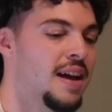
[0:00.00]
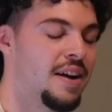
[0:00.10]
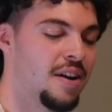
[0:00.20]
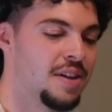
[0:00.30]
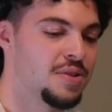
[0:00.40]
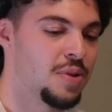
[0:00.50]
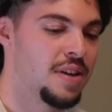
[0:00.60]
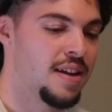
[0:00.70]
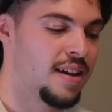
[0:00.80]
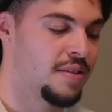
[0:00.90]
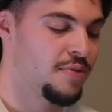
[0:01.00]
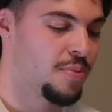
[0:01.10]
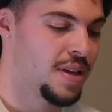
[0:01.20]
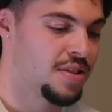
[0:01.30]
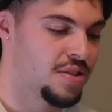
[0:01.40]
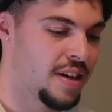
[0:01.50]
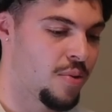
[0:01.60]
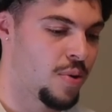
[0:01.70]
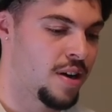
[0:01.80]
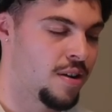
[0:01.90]
I don't know. It's a, it, for me, it's just like
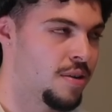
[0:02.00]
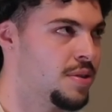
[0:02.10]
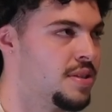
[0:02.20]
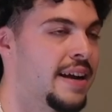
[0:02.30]
a weird what's